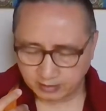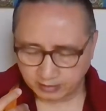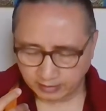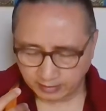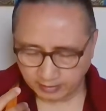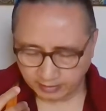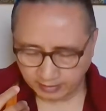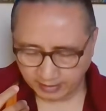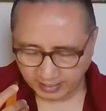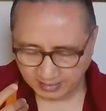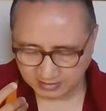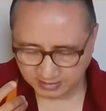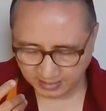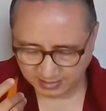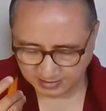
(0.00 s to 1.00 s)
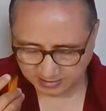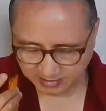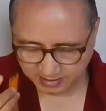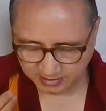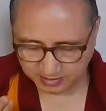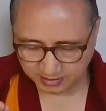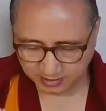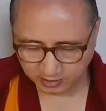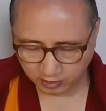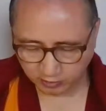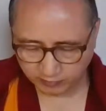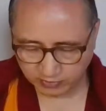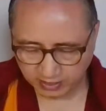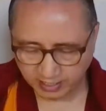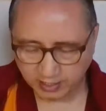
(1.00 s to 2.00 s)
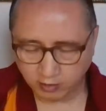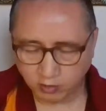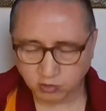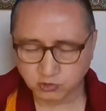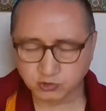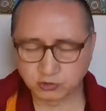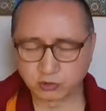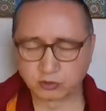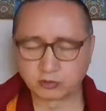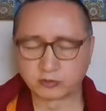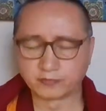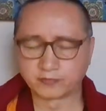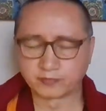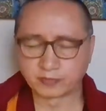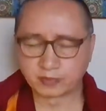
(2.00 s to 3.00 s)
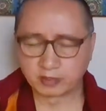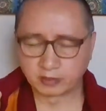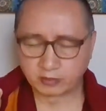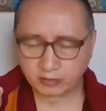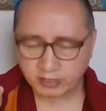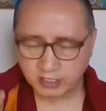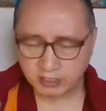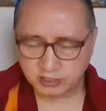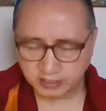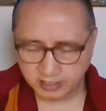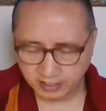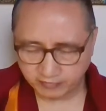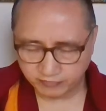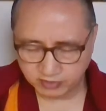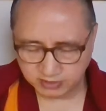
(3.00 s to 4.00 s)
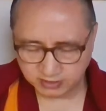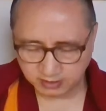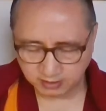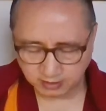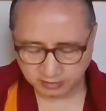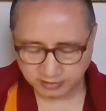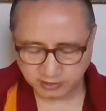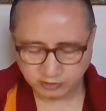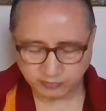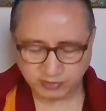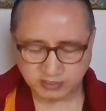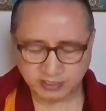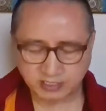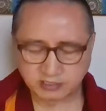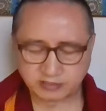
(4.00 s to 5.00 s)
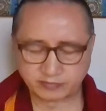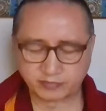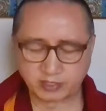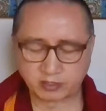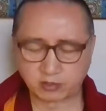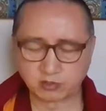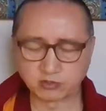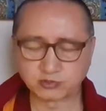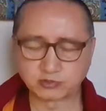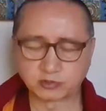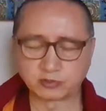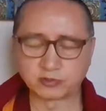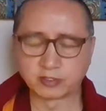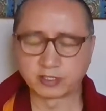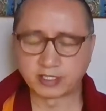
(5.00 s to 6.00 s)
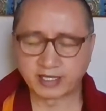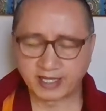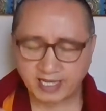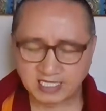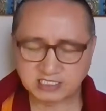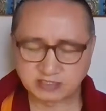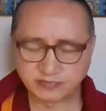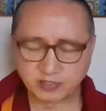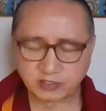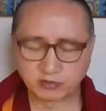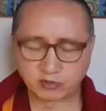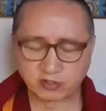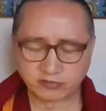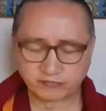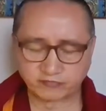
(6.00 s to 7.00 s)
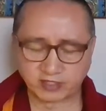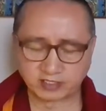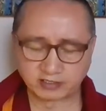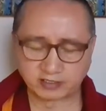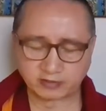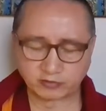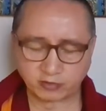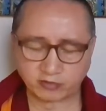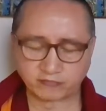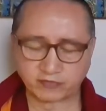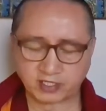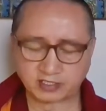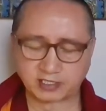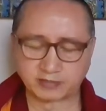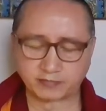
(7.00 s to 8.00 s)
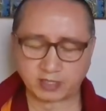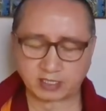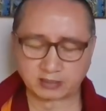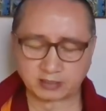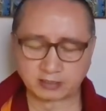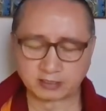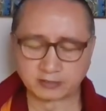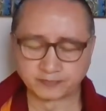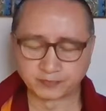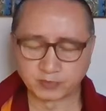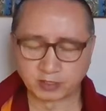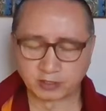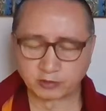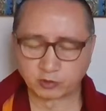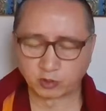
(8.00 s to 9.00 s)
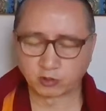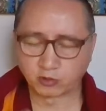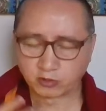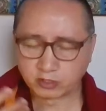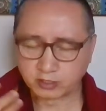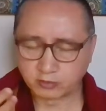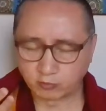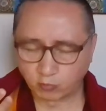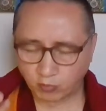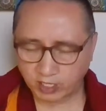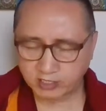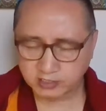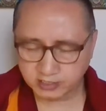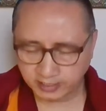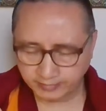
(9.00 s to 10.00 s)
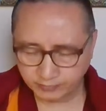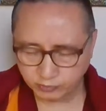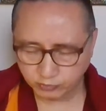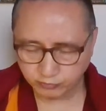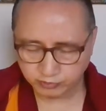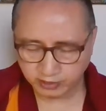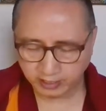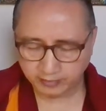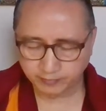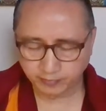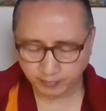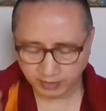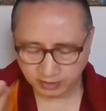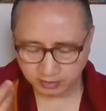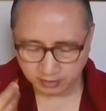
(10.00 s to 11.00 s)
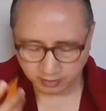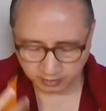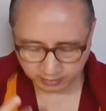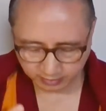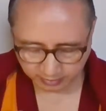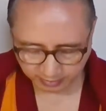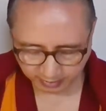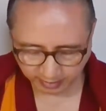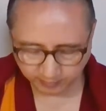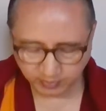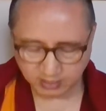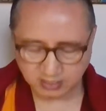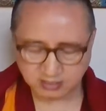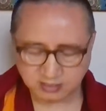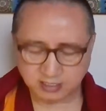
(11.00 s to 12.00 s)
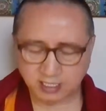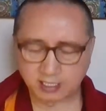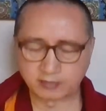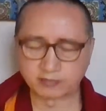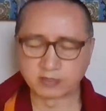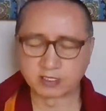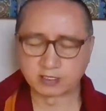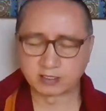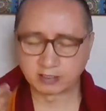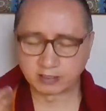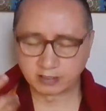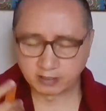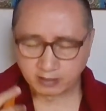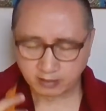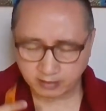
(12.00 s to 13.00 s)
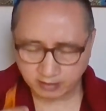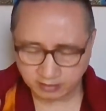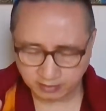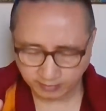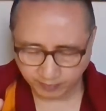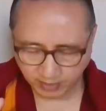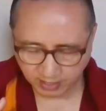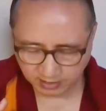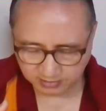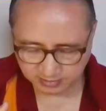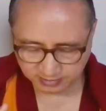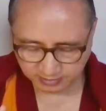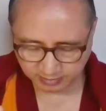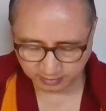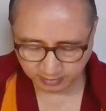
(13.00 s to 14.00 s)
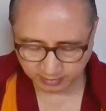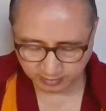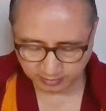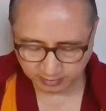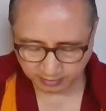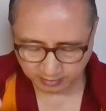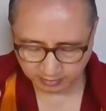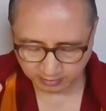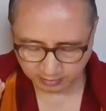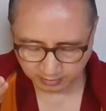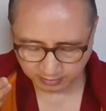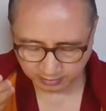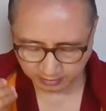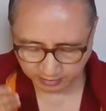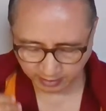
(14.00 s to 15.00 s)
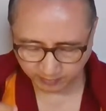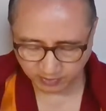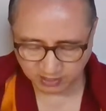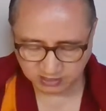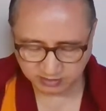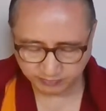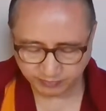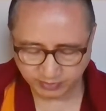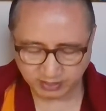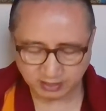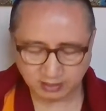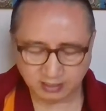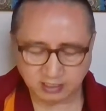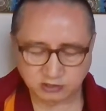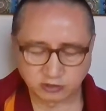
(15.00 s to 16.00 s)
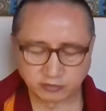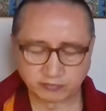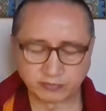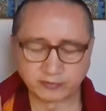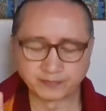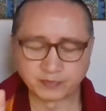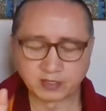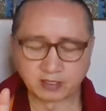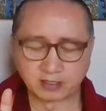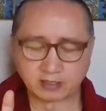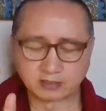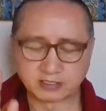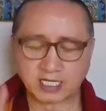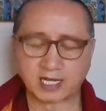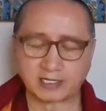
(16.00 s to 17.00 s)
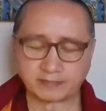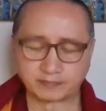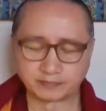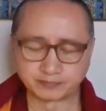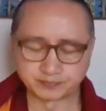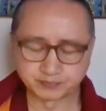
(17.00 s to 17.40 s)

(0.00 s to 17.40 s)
as a reasoning of they also, each and every single rest of the sentient being also has been your father and mother, and not only one time, 2 times, but numberless time in the past, in the numberless, beginningless of time.